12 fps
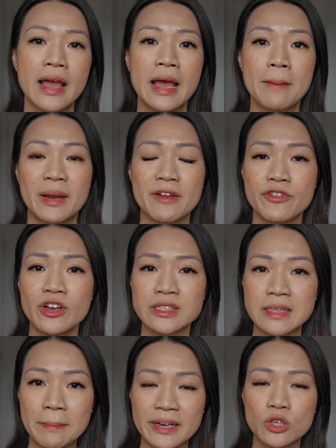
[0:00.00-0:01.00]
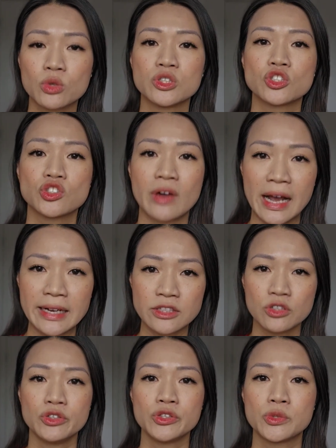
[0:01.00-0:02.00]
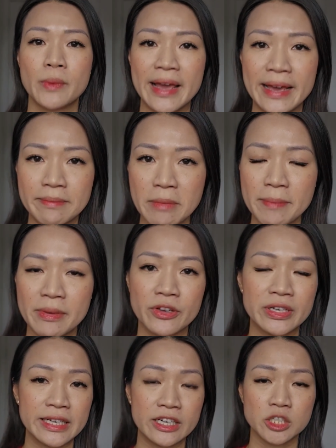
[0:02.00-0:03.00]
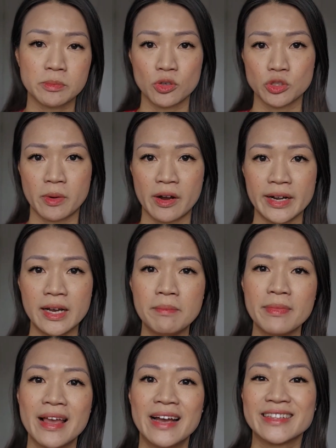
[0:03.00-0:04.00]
But if you're somebody who is trying to lose weight, maybe your years postpartum,